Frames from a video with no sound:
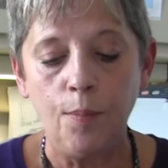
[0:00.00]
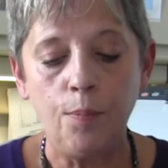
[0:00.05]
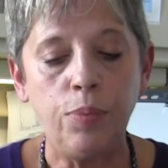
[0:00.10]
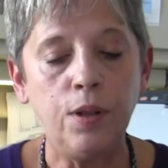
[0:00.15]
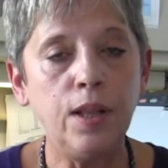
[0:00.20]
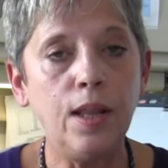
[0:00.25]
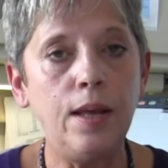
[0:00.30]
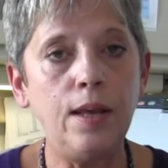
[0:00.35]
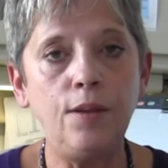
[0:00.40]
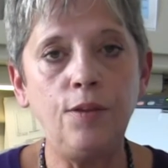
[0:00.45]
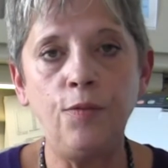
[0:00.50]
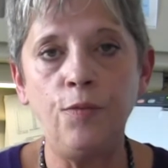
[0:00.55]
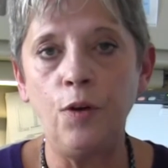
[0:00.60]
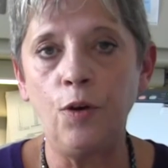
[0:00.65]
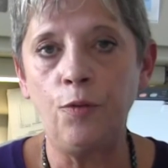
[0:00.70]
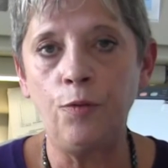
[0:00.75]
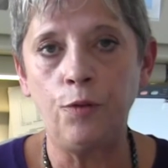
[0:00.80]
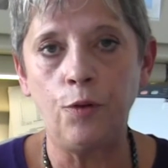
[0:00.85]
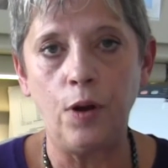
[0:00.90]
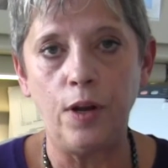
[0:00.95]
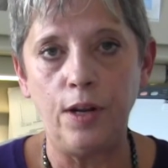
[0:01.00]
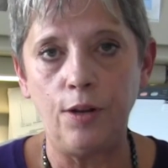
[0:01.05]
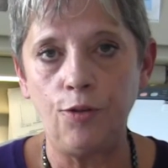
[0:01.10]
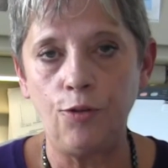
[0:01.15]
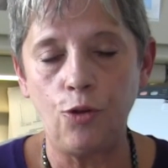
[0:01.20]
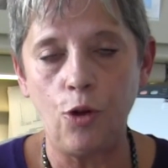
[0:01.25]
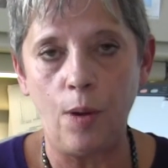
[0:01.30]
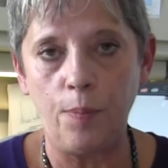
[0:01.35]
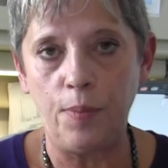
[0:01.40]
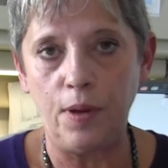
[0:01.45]
please feel free to
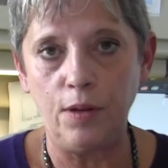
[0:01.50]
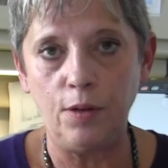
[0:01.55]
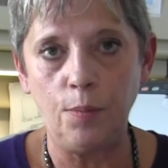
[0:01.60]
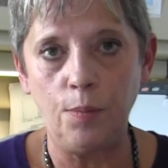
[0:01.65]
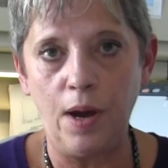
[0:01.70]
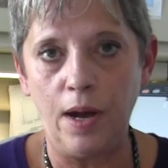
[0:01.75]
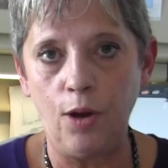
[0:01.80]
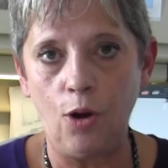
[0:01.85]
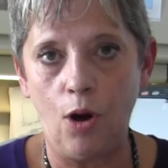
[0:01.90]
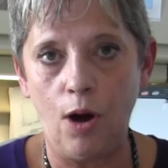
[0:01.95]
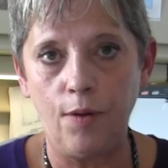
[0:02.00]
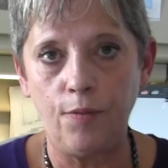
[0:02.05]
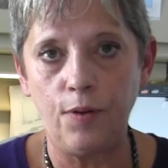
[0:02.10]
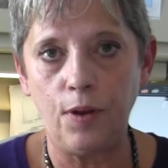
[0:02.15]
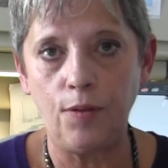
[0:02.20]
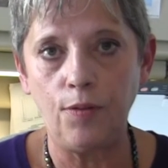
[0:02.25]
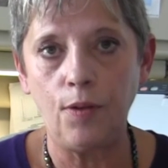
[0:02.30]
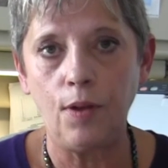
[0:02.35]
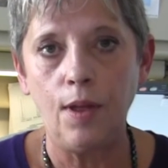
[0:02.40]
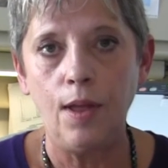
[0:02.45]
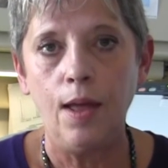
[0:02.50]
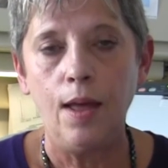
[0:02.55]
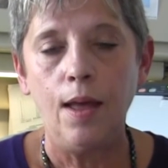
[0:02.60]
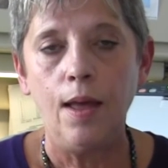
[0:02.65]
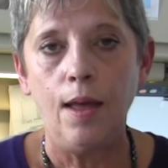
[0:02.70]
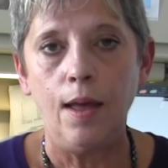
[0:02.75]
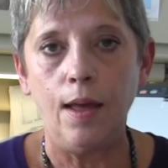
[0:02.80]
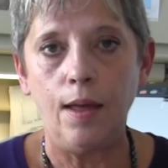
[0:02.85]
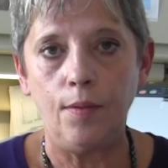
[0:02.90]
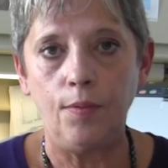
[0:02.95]
stop into my office
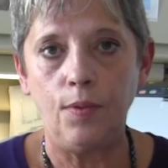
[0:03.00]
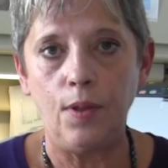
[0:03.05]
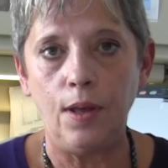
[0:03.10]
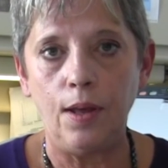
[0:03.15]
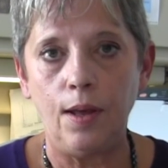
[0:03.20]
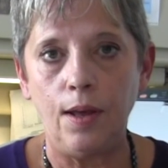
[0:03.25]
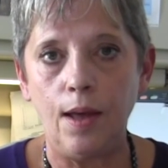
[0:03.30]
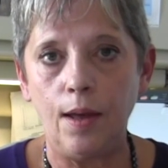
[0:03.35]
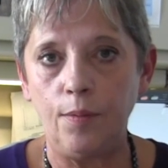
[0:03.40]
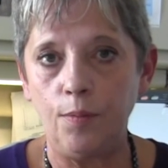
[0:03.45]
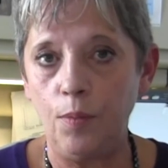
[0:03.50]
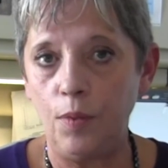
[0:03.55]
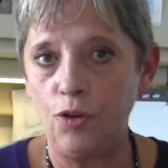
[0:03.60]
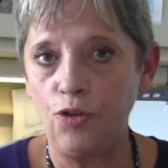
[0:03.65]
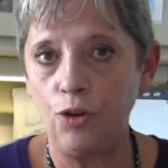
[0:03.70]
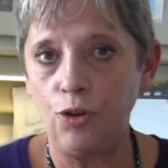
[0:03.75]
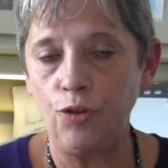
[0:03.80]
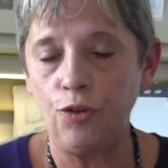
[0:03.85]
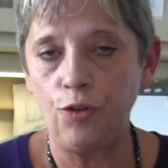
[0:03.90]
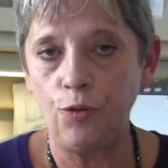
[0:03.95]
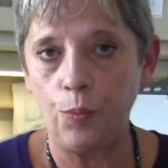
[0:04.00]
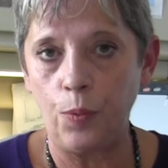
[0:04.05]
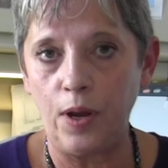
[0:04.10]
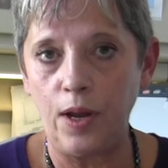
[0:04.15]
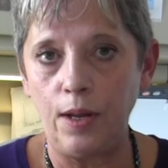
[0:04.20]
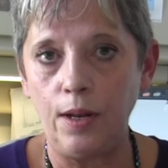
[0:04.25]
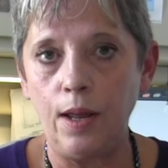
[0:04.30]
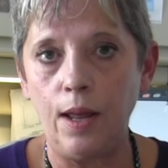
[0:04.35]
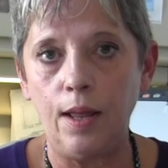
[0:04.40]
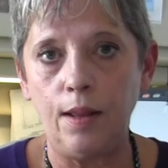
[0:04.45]
in the admissions
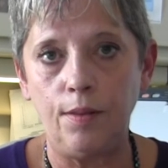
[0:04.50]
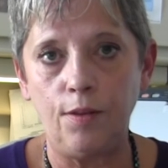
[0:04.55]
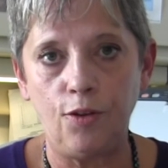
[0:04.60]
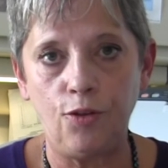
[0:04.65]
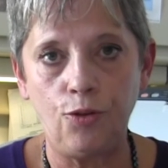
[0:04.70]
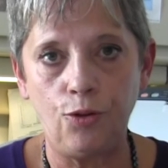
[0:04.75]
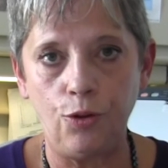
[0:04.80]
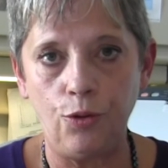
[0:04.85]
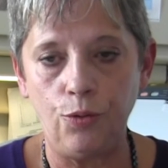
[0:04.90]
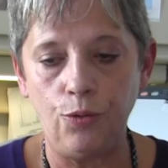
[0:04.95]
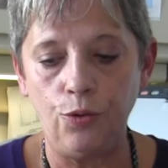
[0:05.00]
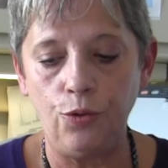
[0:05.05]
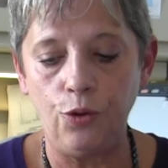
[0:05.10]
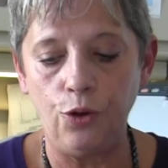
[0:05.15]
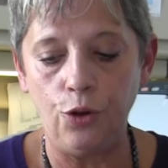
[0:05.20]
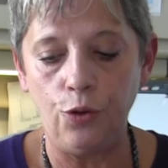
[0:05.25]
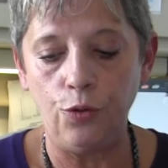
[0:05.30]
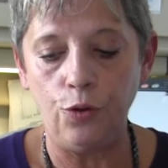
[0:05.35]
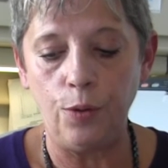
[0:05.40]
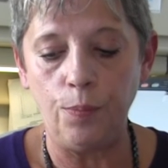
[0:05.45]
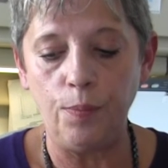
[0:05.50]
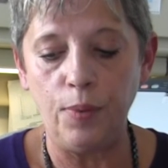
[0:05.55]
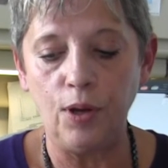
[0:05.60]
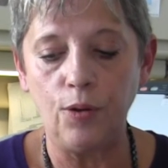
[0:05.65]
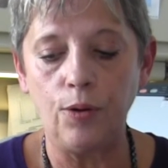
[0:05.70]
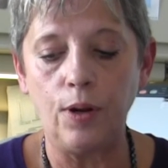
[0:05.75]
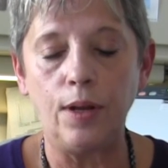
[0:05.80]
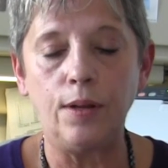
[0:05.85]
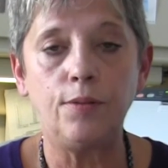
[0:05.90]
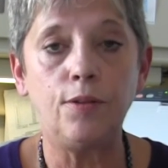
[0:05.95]
suite in the Student Union
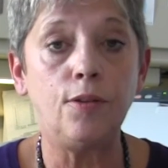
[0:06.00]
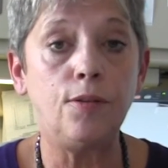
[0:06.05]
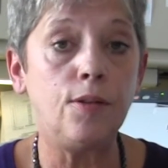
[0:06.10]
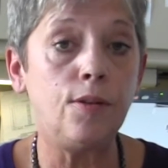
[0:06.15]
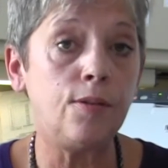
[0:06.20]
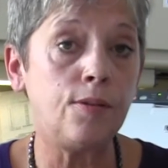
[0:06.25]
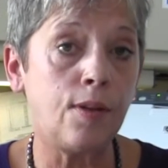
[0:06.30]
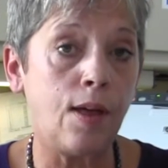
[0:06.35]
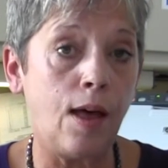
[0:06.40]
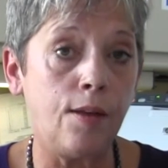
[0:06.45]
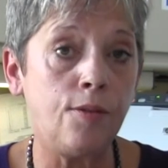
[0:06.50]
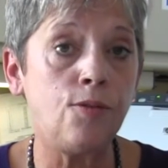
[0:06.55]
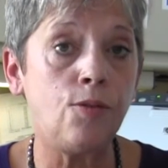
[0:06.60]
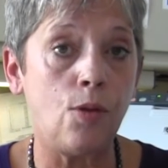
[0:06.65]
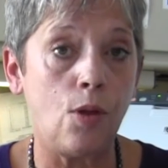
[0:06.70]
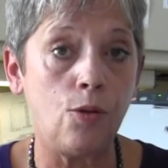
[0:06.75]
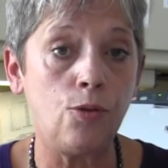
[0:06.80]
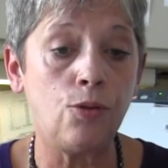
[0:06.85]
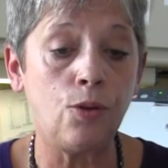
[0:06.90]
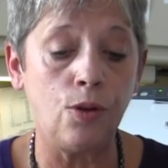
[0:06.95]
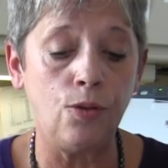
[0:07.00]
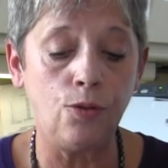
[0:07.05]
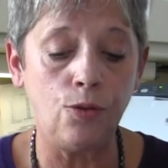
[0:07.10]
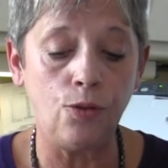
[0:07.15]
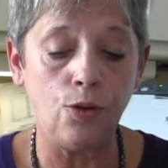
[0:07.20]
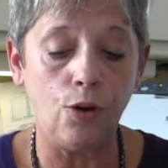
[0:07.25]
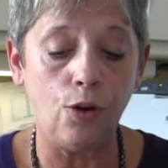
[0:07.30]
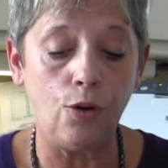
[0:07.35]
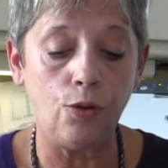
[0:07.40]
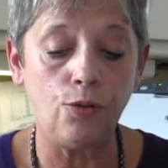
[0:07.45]
building to discuss those
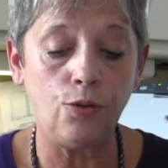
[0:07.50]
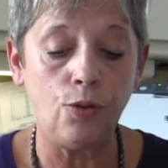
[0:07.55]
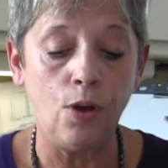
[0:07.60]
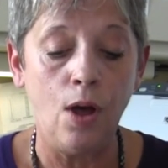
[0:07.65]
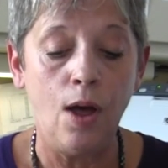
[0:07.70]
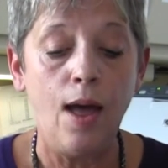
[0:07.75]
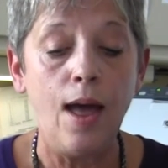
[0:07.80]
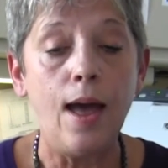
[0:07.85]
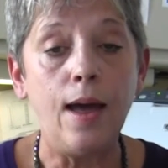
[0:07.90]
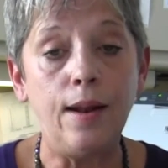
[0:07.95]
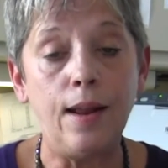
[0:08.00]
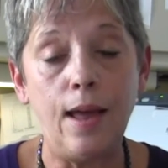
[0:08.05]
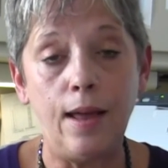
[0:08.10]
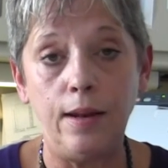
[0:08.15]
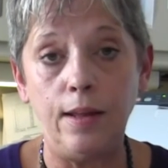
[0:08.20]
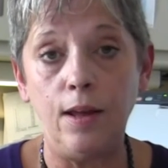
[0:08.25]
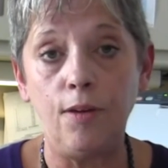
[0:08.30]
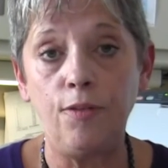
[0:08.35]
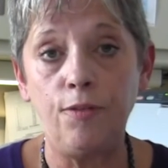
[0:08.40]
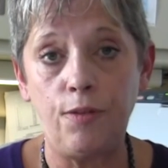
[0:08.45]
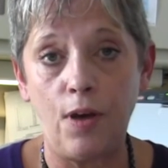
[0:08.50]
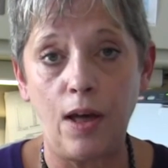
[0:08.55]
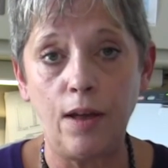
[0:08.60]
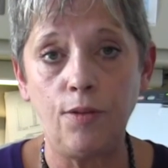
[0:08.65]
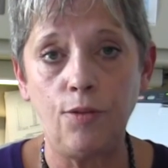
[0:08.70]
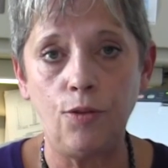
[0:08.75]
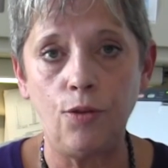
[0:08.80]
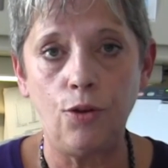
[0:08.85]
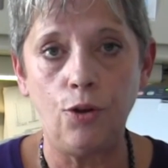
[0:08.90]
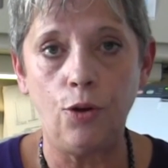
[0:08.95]
concerns and any
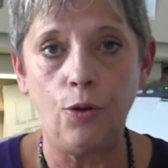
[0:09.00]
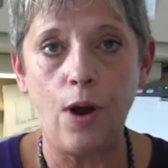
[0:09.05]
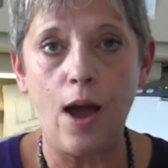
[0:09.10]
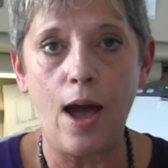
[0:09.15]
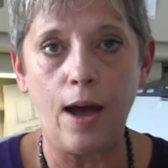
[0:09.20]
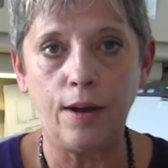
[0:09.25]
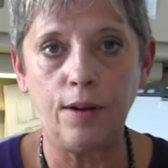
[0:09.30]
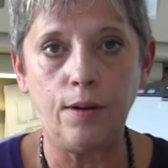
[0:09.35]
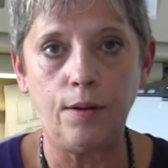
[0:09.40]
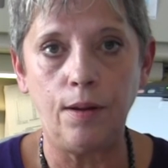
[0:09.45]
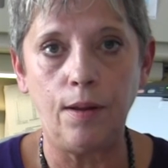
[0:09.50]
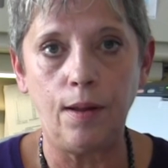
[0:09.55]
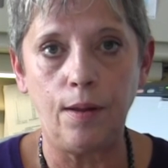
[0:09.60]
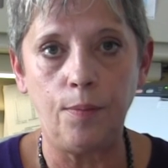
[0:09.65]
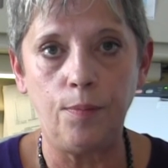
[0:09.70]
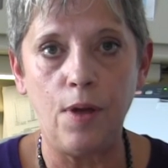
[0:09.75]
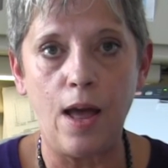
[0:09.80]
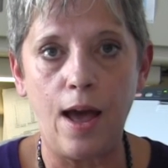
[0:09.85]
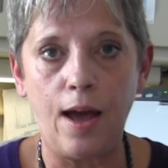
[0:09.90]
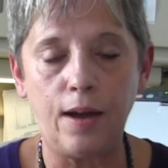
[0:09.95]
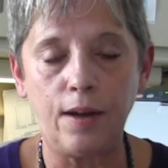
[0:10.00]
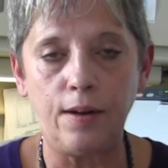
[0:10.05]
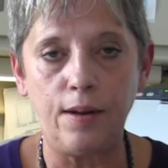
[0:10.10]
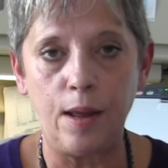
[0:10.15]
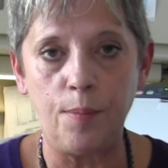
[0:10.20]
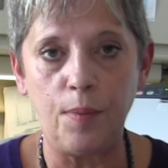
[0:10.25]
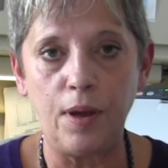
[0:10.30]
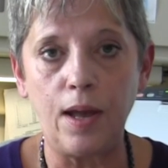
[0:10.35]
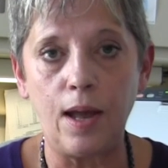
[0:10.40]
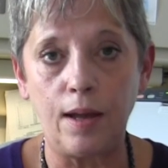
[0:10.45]
effects your
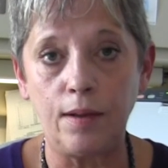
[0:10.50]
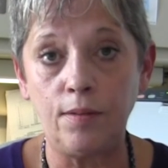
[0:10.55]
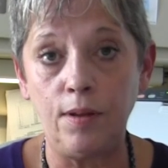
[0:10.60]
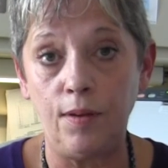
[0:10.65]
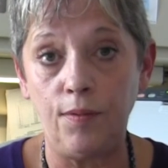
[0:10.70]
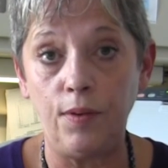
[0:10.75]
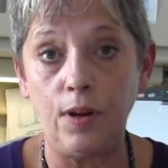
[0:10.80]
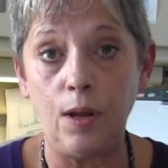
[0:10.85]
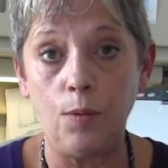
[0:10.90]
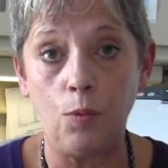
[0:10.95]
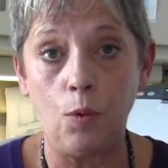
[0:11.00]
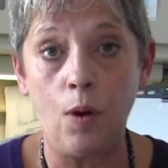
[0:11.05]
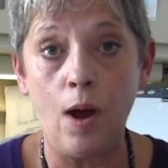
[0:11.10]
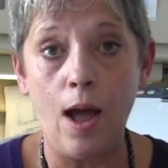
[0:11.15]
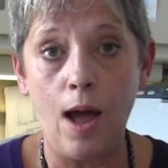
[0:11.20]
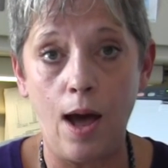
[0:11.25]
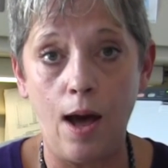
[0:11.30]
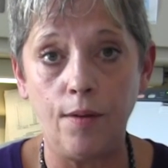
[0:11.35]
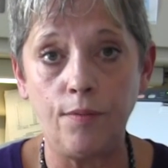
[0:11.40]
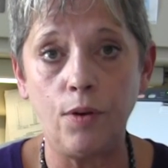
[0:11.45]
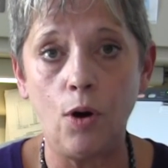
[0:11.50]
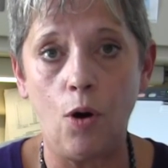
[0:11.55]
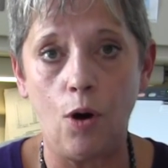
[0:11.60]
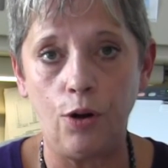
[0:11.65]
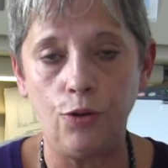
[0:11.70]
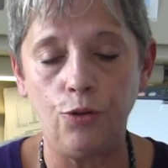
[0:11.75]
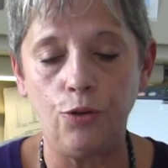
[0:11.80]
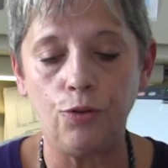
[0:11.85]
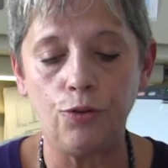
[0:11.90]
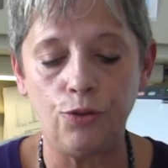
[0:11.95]
academic activity will have
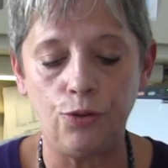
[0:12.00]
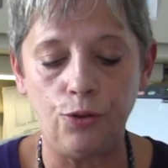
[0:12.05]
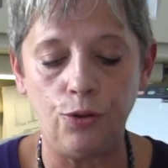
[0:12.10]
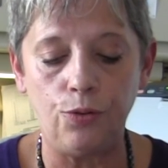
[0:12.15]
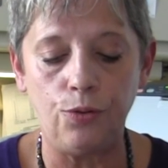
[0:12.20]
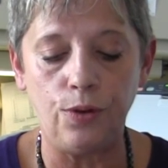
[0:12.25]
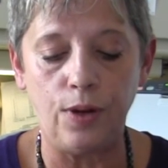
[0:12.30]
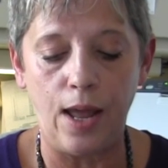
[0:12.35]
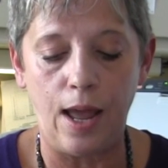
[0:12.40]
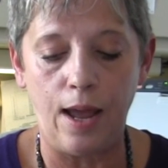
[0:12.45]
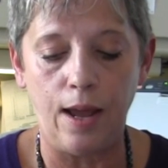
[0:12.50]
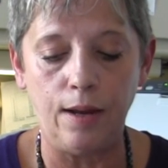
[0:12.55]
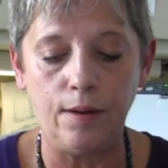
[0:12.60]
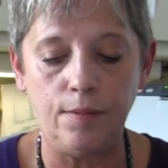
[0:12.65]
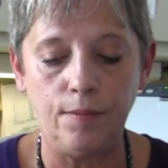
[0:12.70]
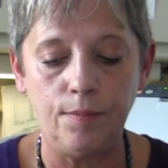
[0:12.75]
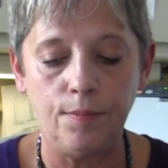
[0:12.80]
on your student aid.